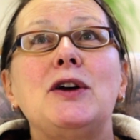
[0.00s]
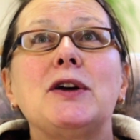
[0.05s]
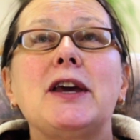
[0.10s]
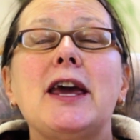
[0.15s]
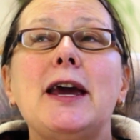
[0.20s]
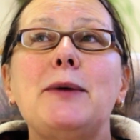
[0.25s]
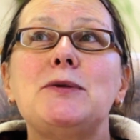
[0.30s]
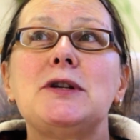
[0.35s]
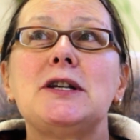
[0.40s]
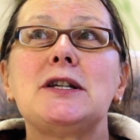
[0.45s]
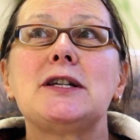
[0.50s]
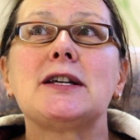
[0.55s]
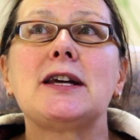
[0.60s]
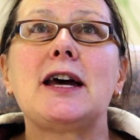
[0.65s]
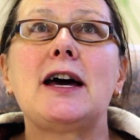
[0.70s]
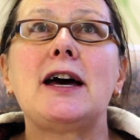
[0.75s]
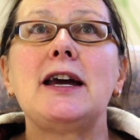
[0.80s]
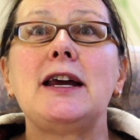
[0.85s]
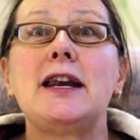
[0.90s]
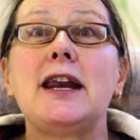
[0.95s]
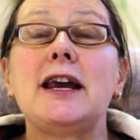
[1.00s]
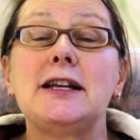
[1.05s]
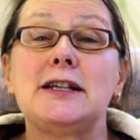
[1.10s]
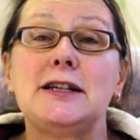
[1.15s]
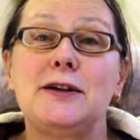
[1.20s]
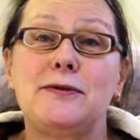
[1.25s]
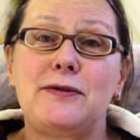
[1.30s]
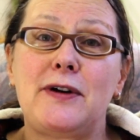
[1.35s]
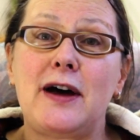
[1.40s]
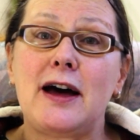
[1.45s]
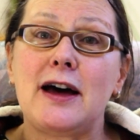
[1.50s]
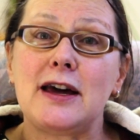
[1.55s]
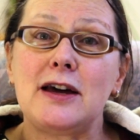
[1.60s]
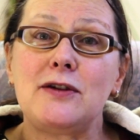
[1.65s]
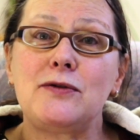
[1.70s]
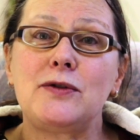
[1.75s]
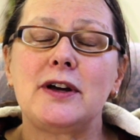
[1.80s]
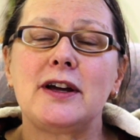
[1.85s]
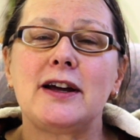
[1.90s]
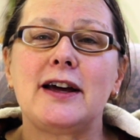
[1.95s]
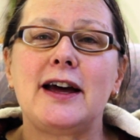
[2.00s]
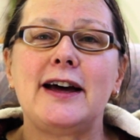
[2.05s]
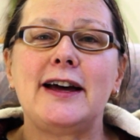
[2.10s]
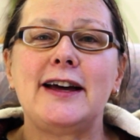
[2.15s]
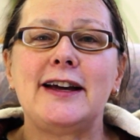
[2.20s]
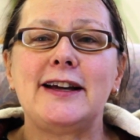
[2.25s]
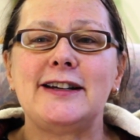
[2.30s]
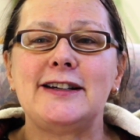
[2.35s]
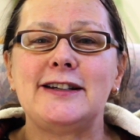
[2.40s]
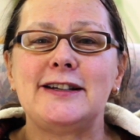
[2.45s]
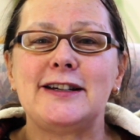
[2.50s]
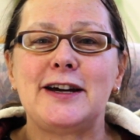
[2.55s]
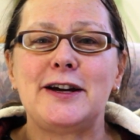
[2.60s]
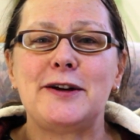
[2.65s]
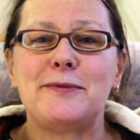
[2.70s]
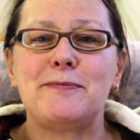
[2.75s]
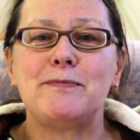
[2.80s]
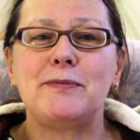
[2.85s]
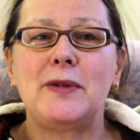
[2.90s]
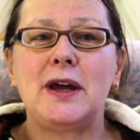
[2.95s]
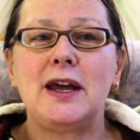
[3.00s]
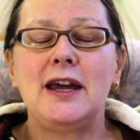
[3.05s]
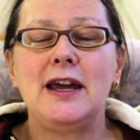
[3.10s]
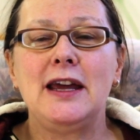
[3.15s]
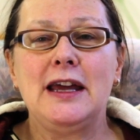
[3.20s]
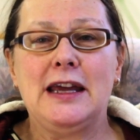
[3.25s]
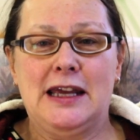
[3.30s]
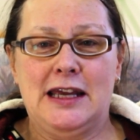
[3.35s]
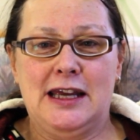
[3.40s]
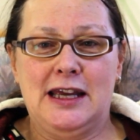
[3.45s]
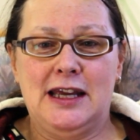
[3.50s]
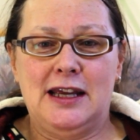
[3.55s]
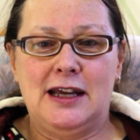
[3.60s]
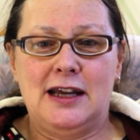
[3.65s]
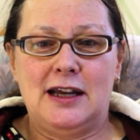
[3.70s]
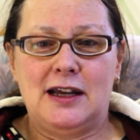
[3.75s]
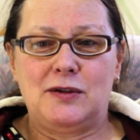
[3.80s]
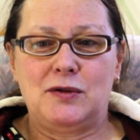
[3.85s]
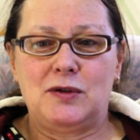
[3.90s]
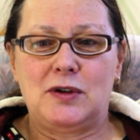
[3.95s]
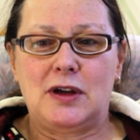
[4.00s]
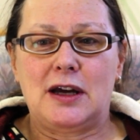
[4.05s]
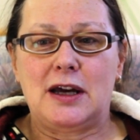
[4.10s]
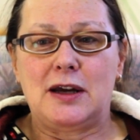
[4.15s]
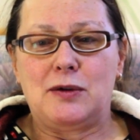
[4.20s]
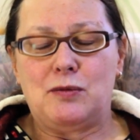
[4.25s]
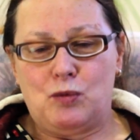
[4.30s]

Came to Skye in '85 and I